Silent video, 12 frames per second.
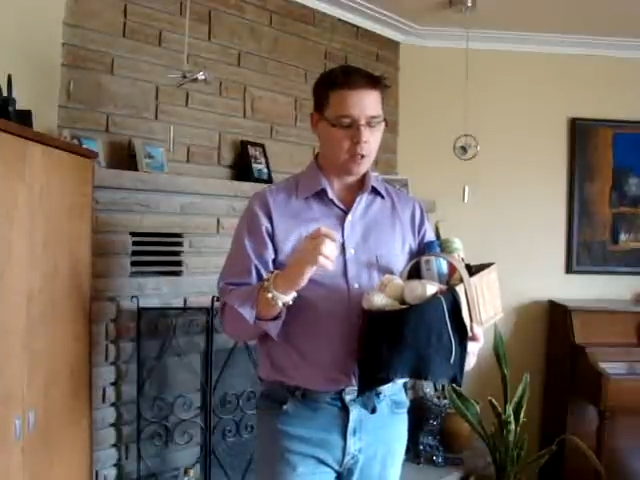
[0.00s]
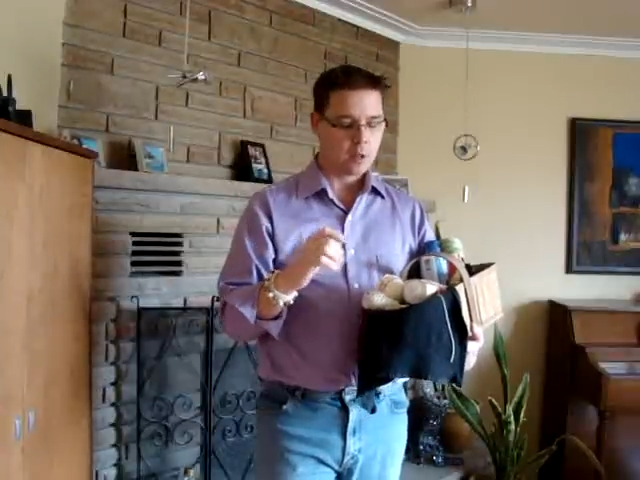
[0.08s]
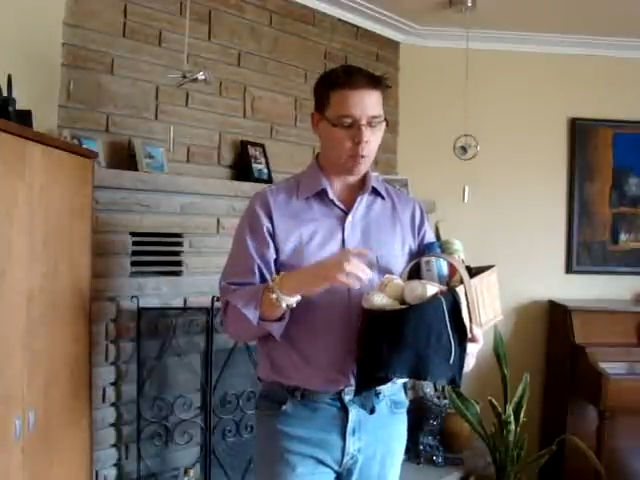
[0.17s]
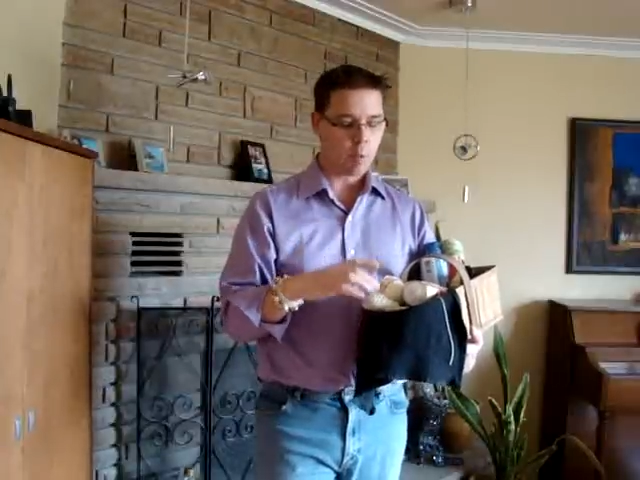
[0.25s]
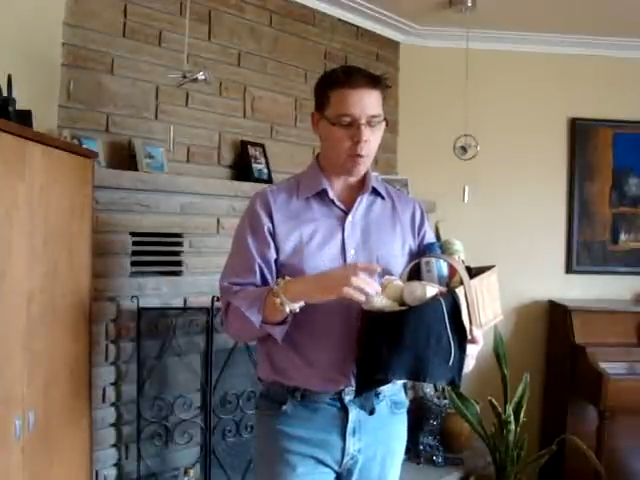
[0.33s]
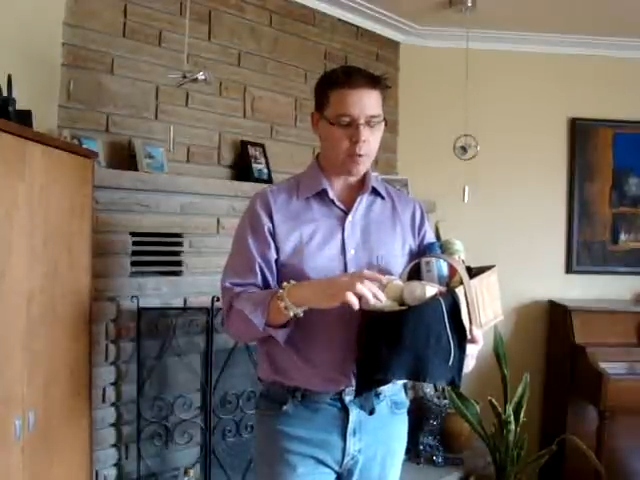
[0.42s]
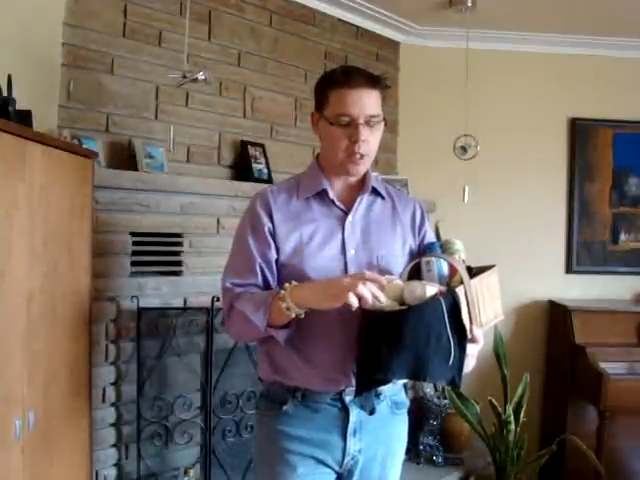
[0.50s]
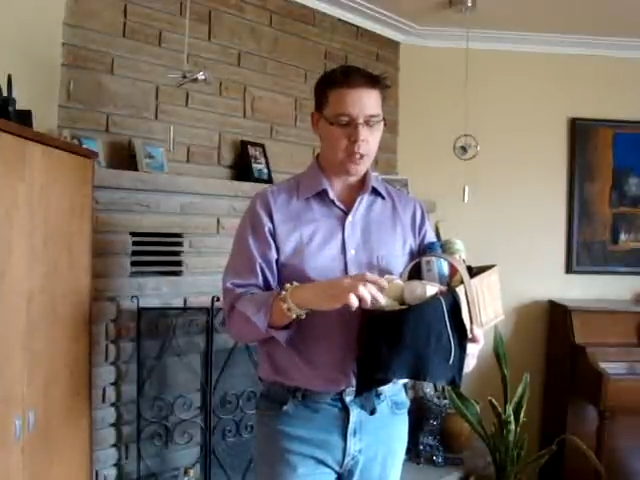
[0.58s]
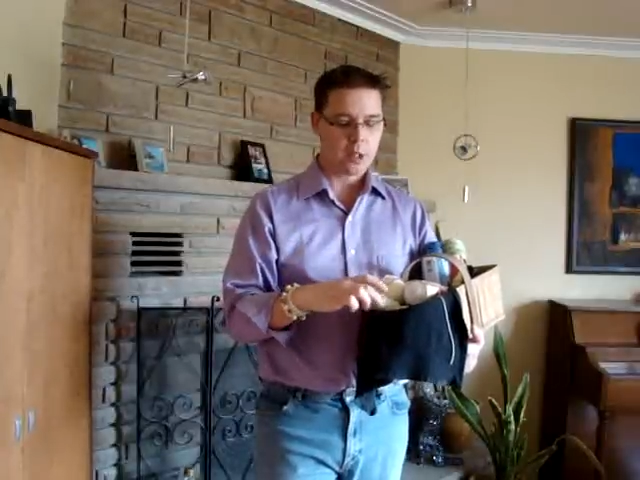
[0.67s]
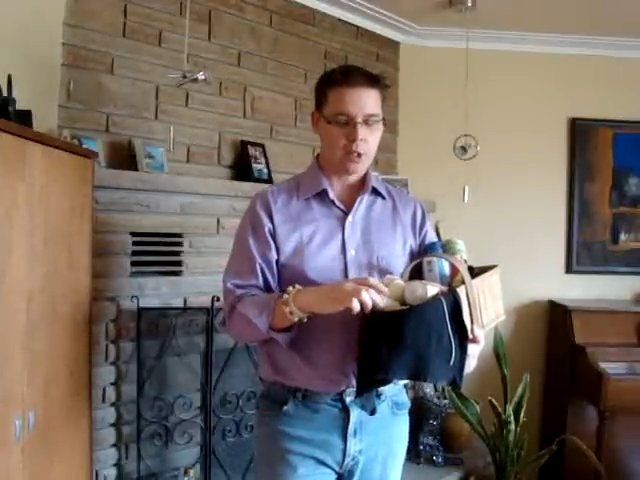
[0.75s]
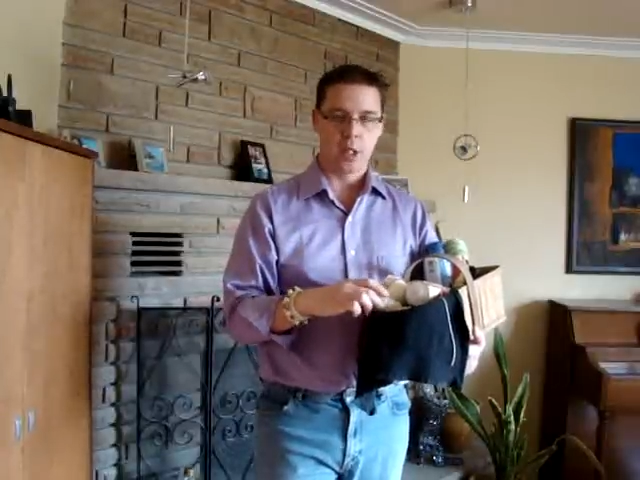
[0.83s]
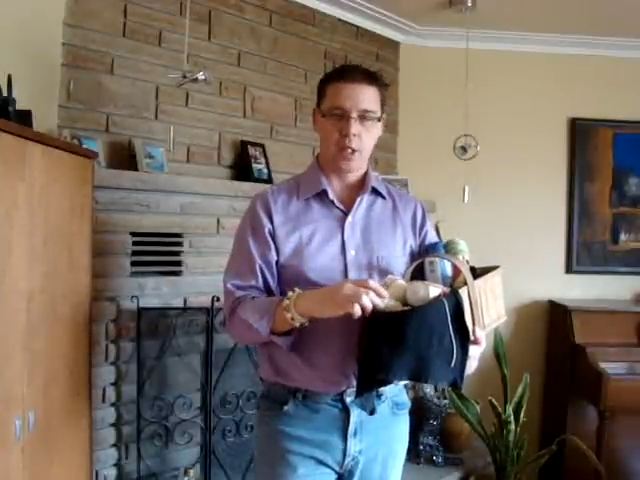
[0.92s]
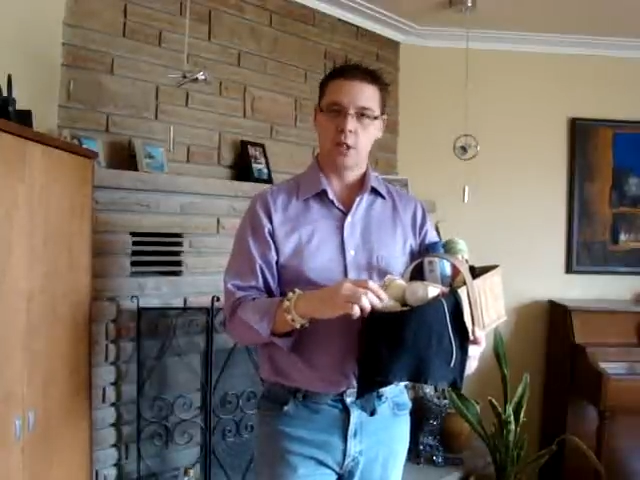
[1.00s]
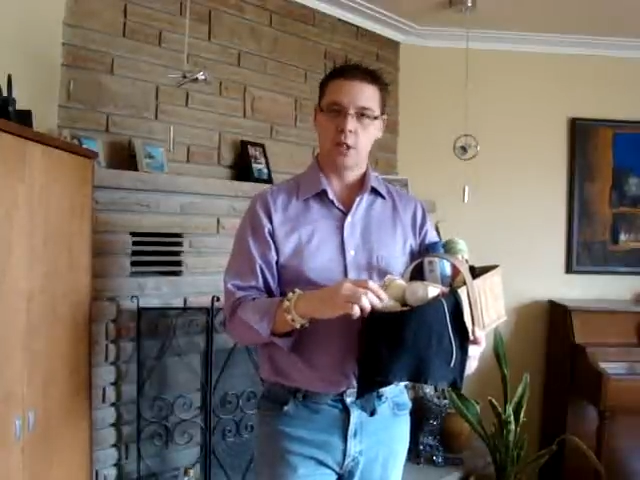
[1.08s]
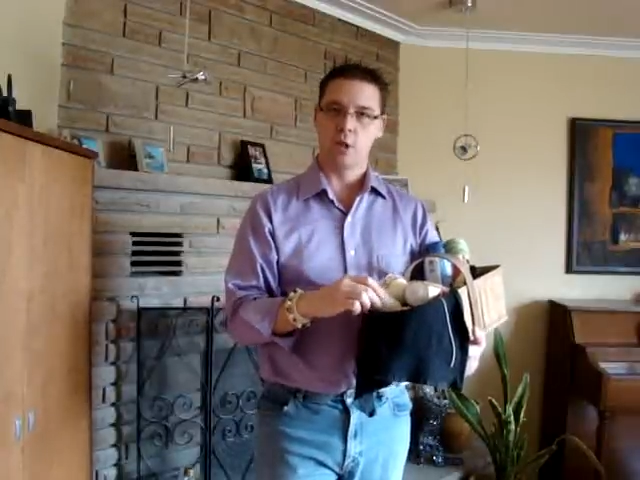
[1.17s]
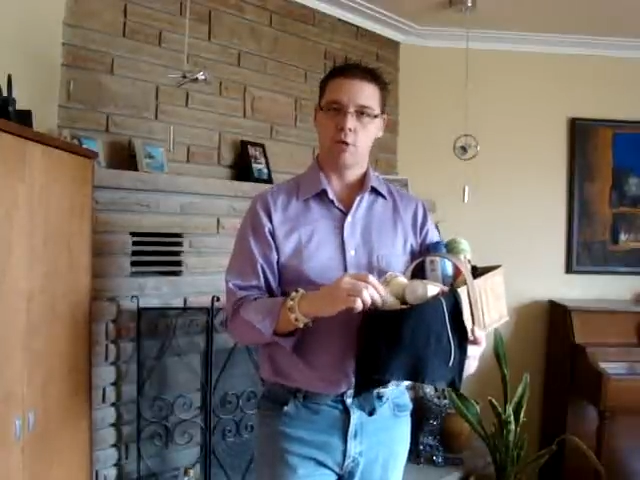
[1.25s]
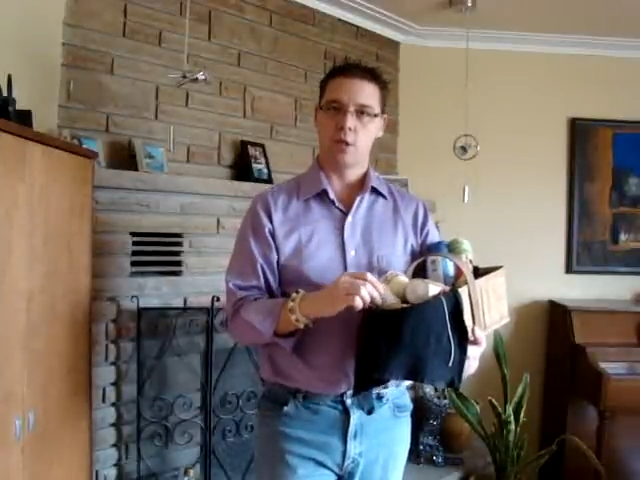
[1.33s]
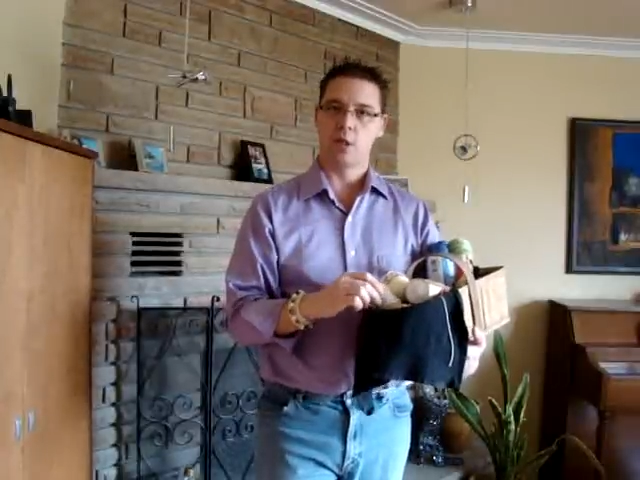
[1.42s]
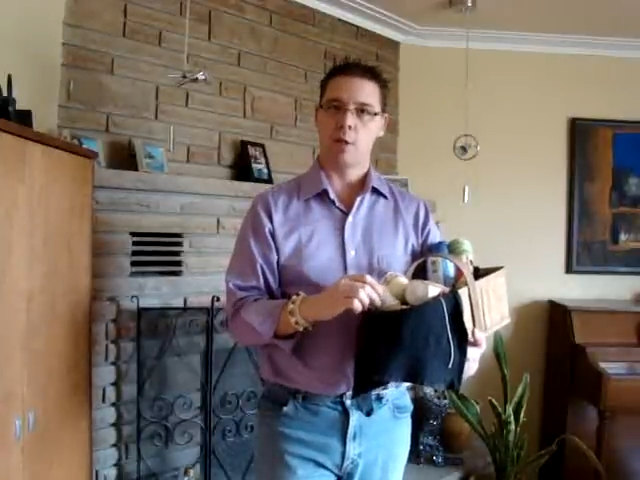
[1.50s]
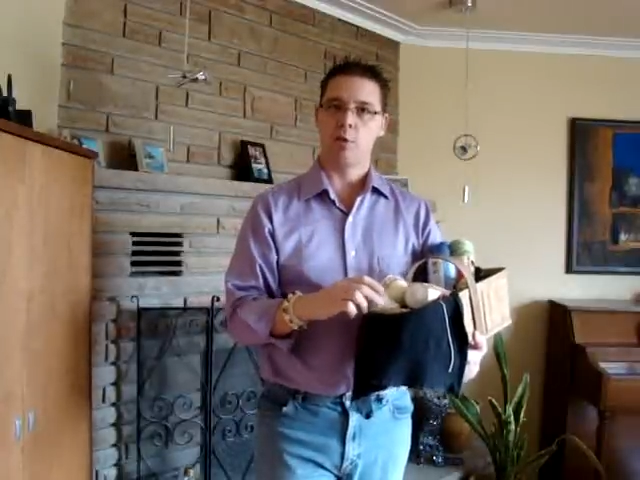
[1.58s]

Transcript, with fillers: So what we need to do is